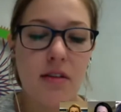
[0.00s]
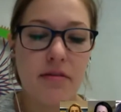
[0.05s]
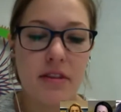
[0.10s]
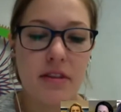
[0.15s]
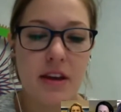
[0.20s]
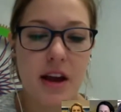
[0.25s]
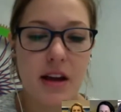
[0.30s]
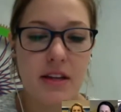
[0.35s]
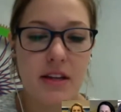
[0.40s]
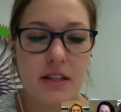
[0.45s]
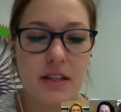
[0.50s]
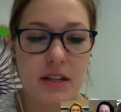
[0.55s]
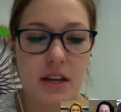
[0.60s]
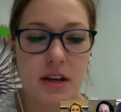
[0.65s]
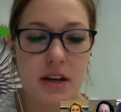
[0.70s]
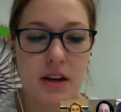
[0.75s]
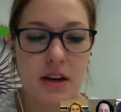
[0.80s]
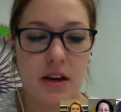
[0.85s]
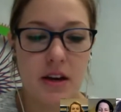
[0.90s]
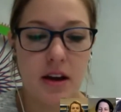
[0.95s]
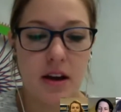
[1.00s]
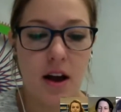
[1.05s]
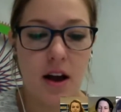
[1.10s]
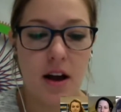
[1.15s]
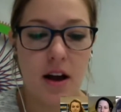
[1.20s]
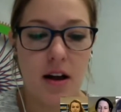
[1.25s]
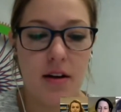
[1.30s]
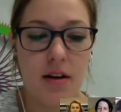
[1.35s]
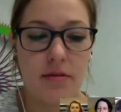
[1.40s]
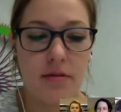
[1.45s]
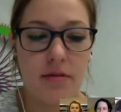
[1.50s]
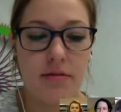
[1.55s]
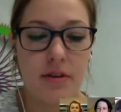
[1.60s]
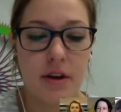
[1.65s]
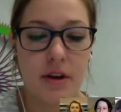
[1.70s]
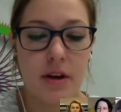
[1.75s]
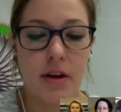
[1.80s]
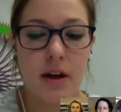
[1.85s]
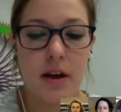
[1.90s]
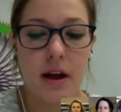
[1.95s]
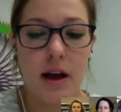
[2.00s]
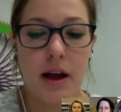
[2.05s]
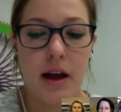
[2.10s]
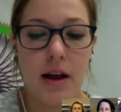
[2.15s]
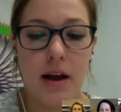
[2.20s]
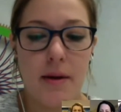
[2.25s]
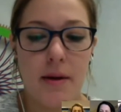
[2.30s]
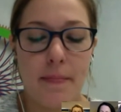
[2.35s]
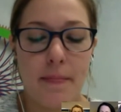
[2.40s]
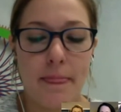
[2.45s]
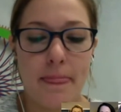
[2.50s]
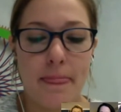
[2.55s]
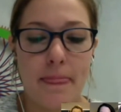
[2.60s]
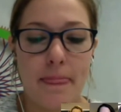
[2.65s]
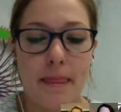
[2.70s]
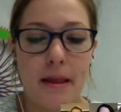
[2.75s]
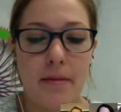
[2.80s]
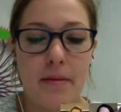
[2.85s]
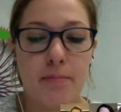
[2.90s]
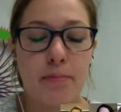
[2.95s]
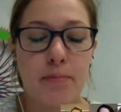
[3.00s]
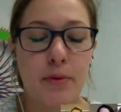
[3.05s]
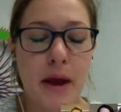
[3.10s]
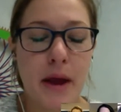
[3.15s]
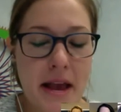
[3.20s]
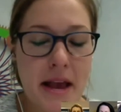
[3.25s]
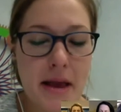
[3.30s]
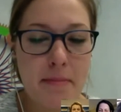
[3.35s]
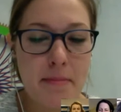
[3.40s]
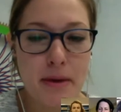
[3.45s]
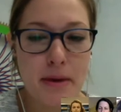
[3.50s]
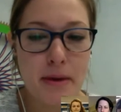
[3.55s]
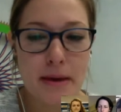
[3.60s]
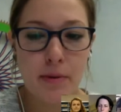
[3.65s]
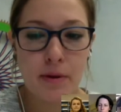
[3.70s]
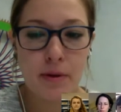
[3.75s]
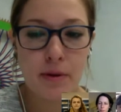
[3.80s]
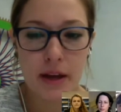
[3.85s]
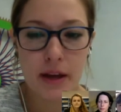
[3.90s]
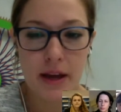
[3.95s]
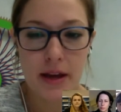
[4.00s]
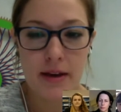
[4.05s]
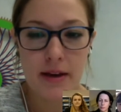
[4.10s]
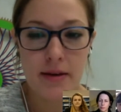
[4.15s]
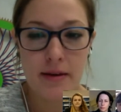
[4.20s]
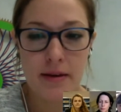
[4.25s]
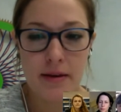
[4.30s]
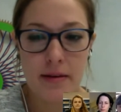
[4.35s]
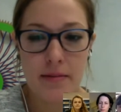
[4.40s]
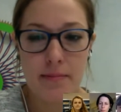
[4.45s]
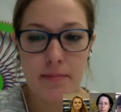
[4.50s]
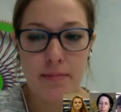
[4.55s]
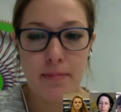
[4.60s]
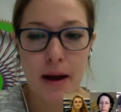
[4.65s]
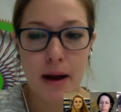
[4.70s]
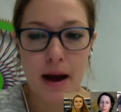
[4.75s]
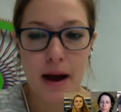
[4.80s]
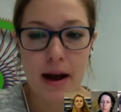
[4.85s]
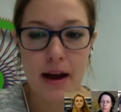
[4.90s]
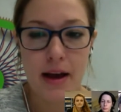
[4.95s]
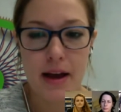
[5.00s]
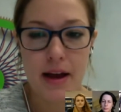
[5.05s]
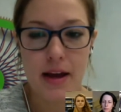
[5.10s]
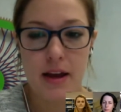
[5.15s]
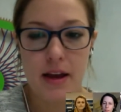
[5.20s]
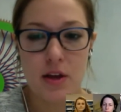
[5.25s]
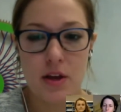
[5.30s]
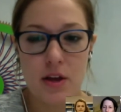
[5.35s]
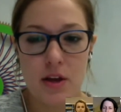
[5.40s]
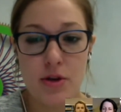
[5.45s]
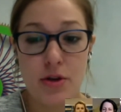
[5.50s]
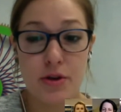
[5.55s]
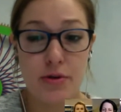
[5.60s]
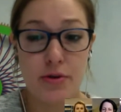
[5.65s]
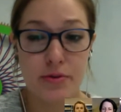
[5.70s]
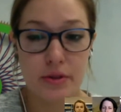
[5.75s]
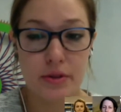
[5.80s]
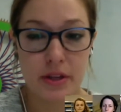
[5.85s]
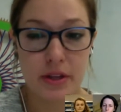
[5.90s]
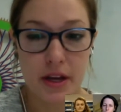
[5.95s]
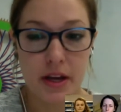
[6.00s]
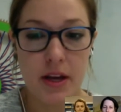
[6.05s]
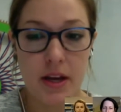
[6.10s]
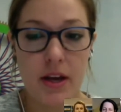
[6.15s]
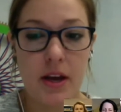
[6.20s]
the idea of bringing people in by using